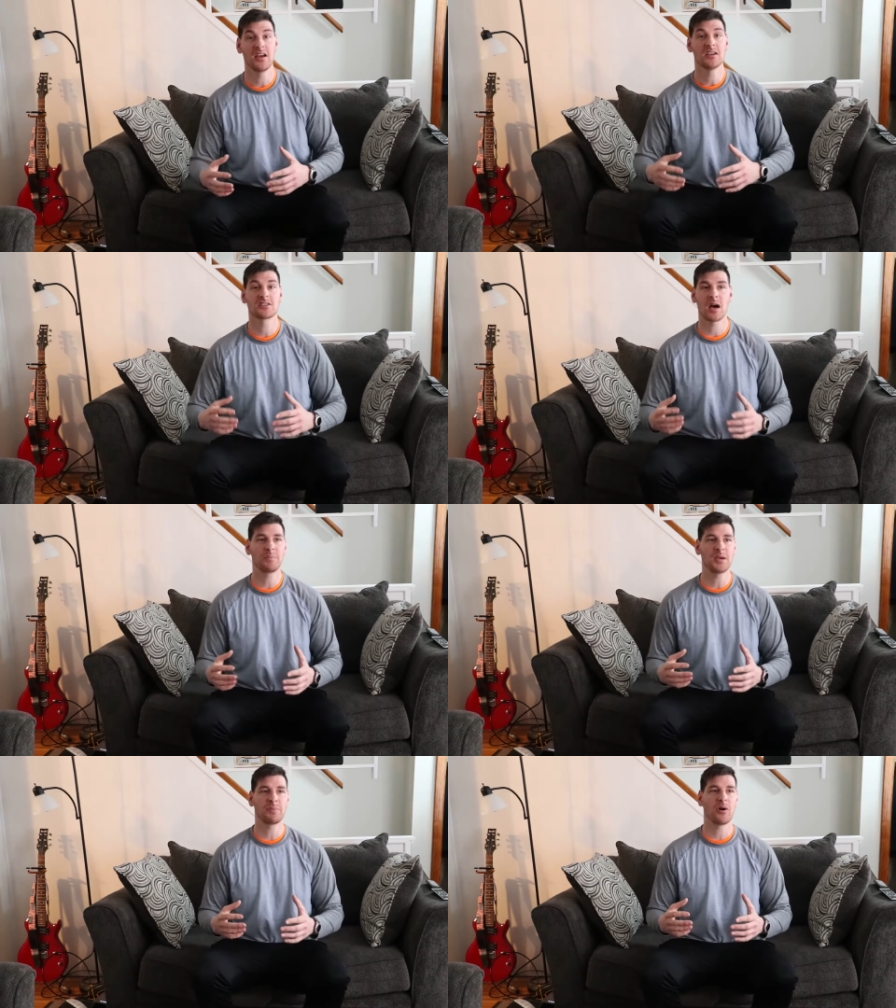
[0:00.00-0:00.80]
Some
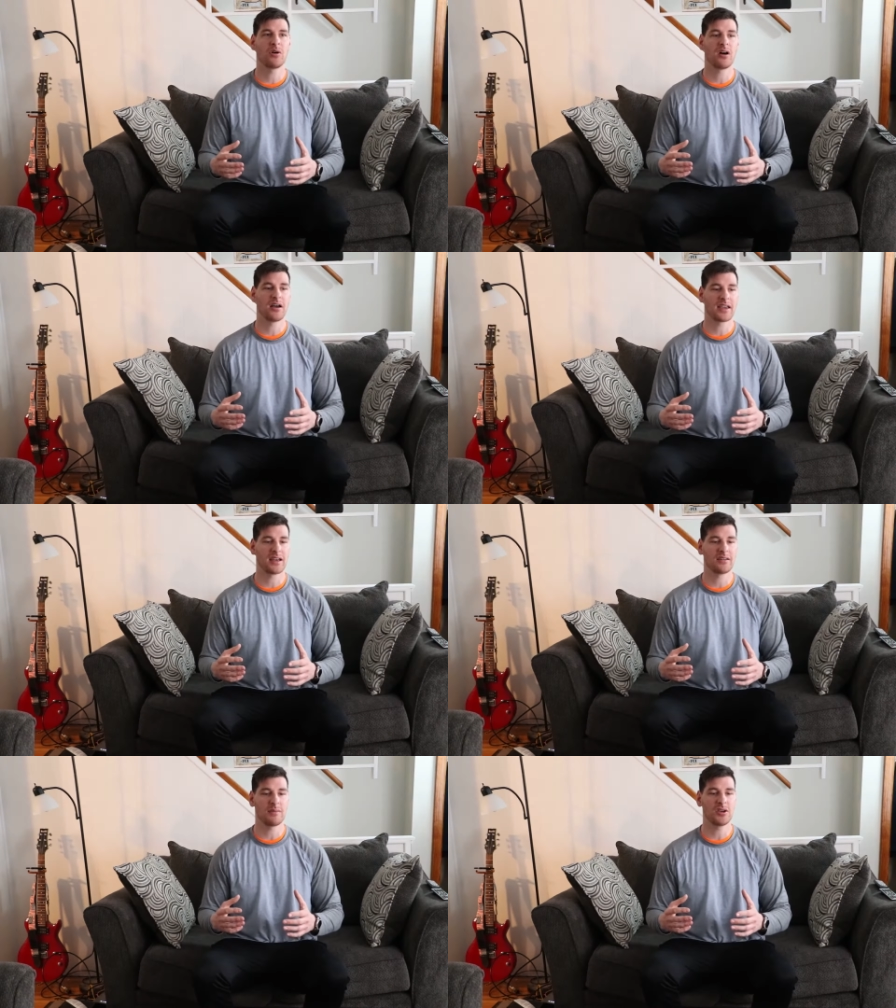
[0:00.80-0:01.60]
people,
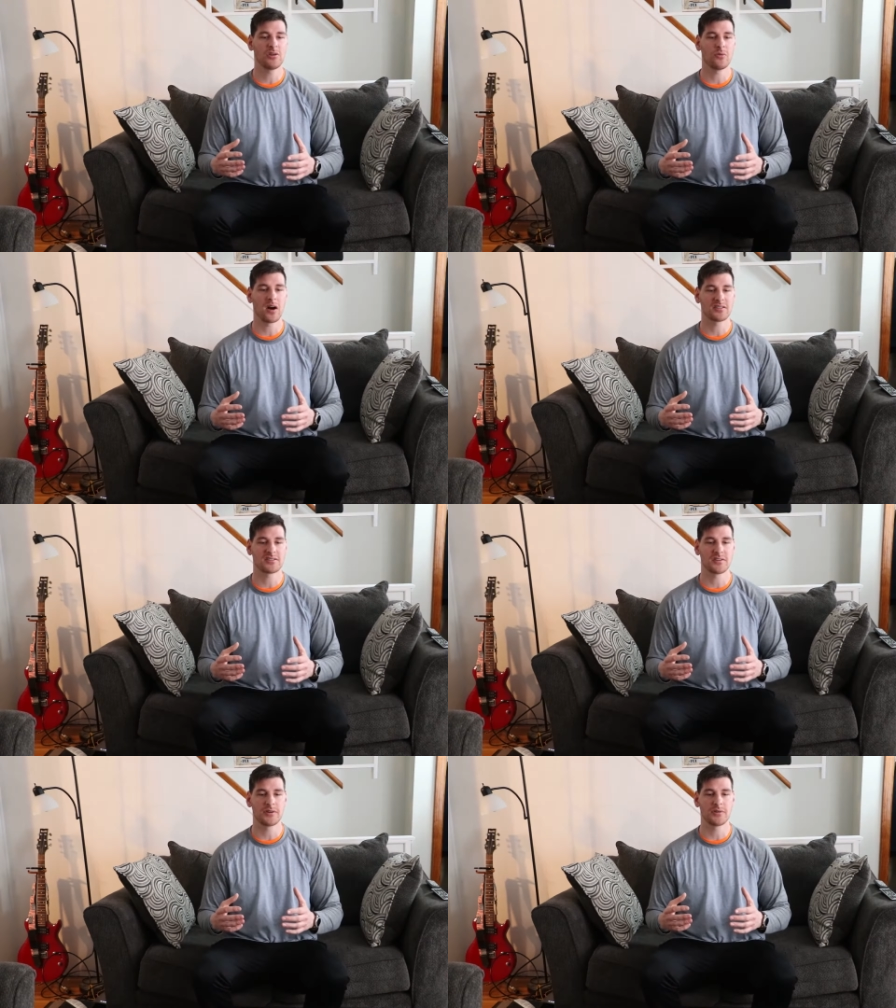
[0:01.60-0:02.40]
again, maybe you want
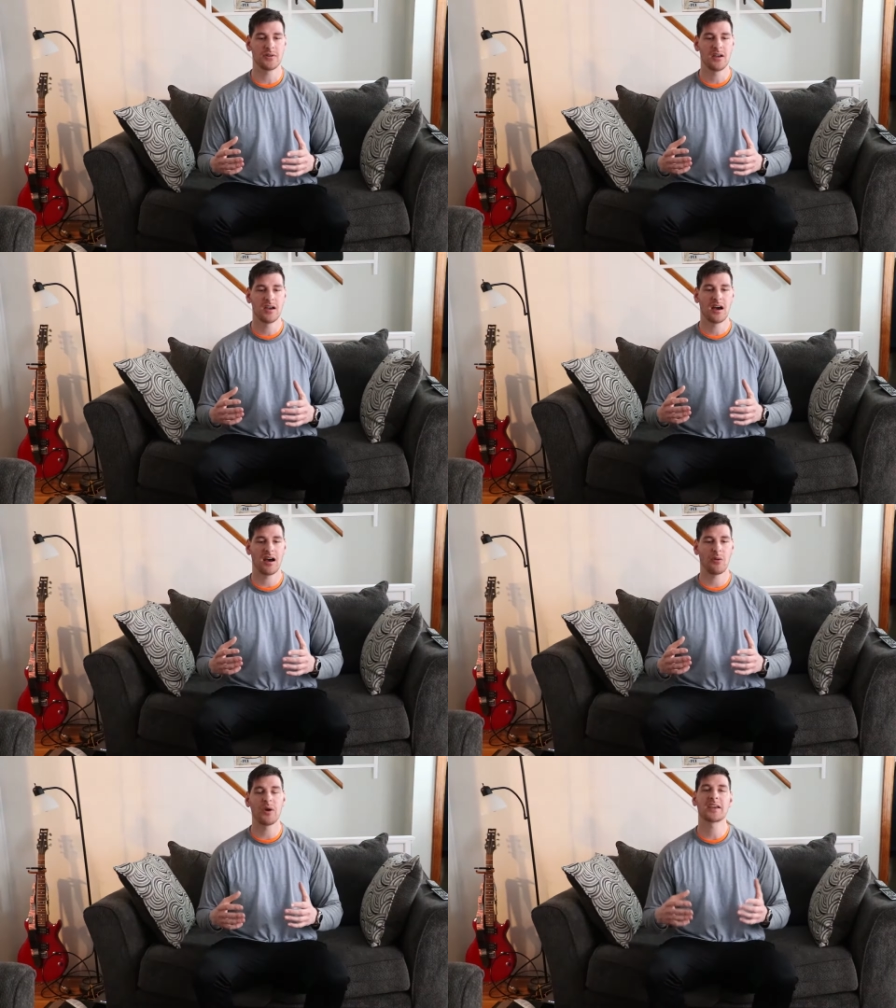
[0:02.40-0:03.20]
to
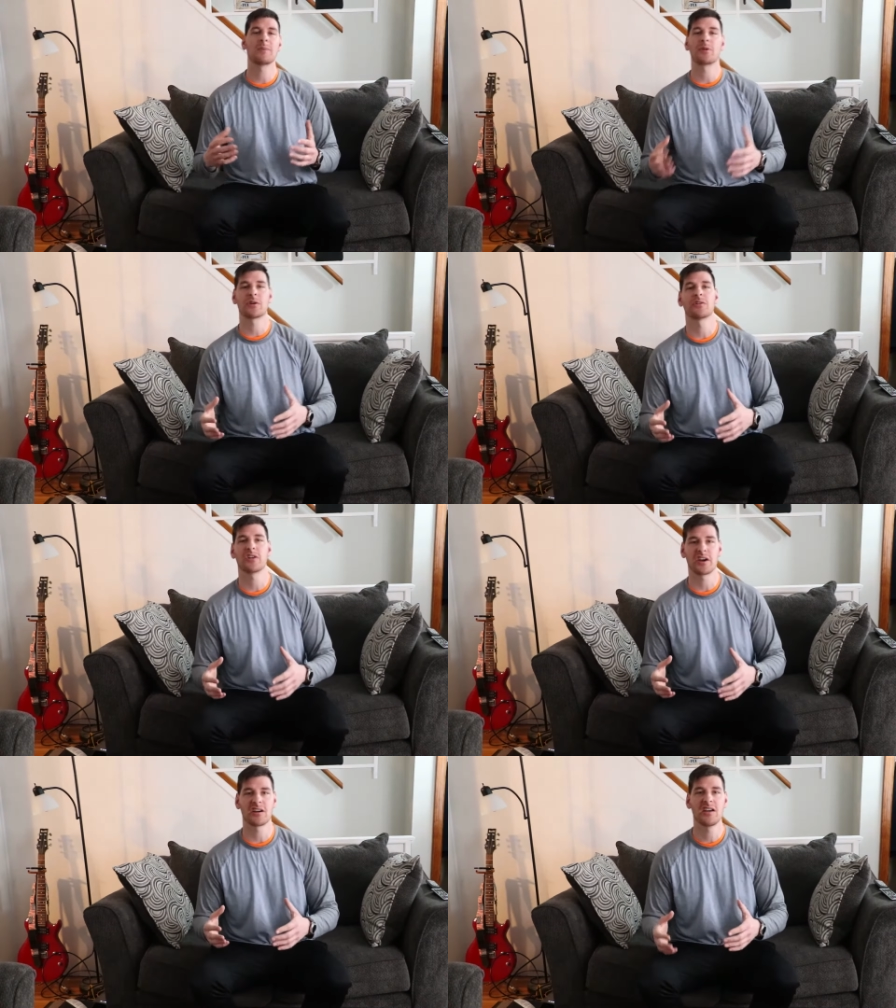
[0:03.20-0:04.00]
uh, wake up
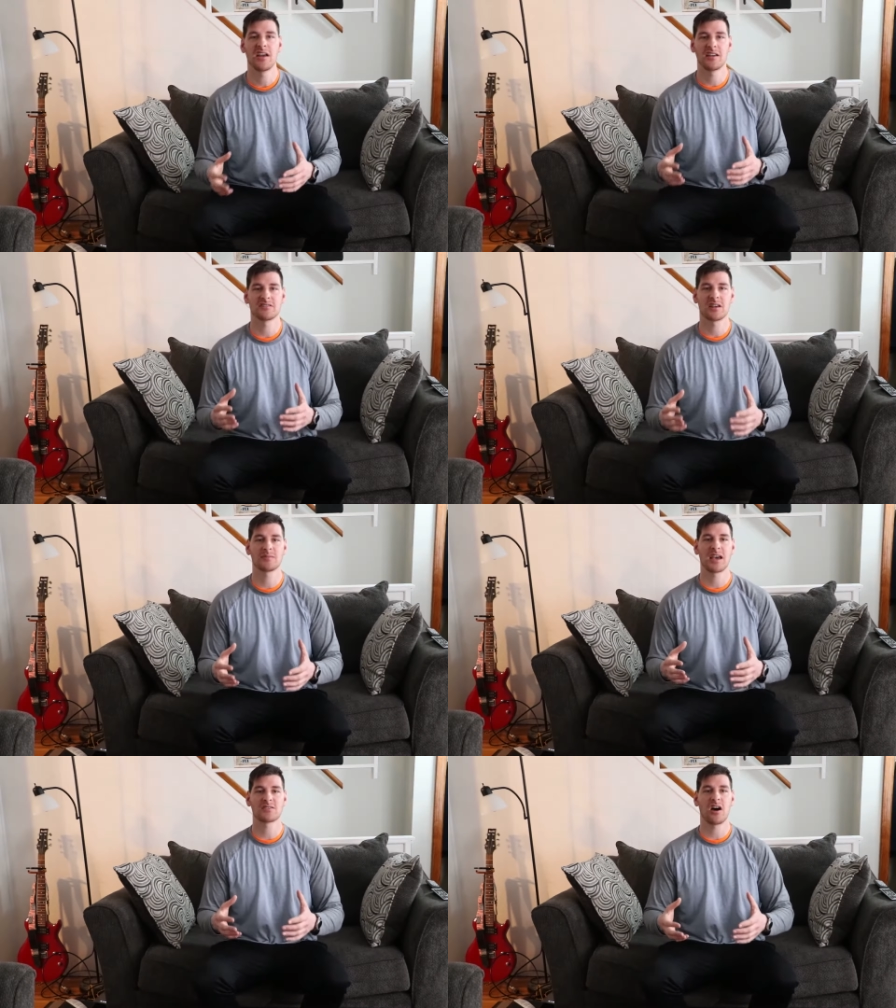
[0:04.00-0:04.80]
earlier, and
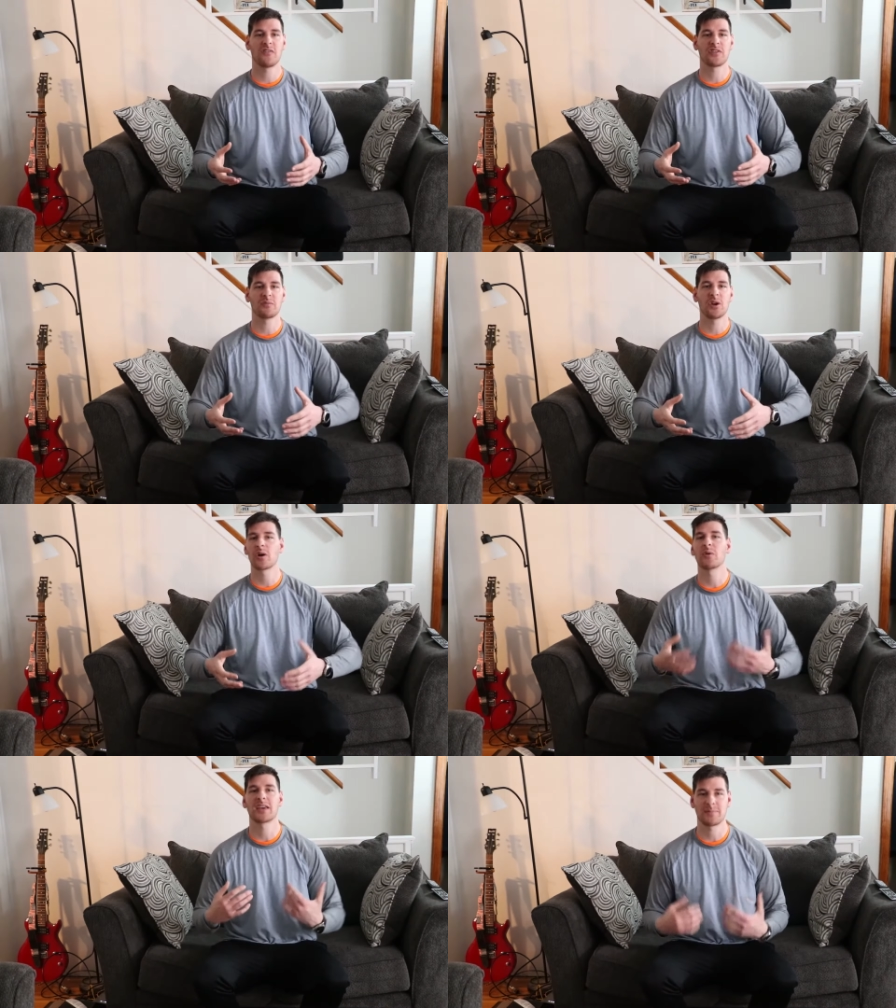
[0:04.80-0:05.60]
sometimes often we don't
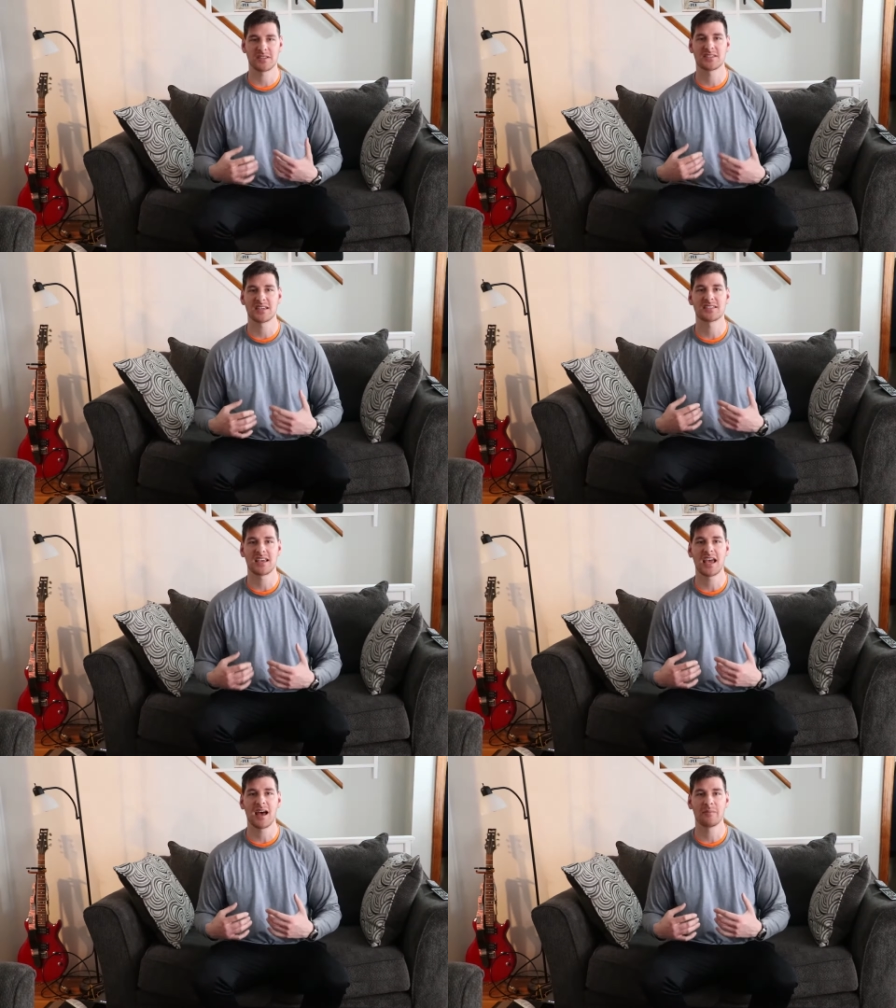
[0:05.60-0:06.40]
want to wake up at 6
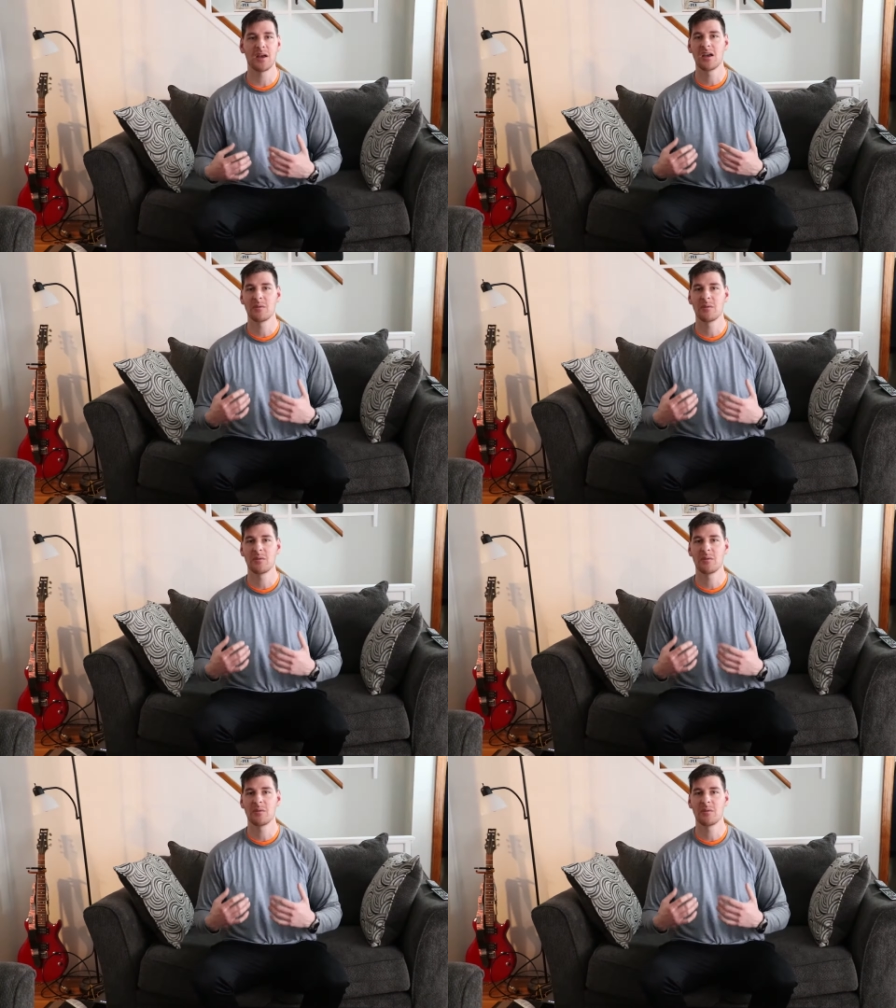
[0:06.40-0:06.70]
a.m.,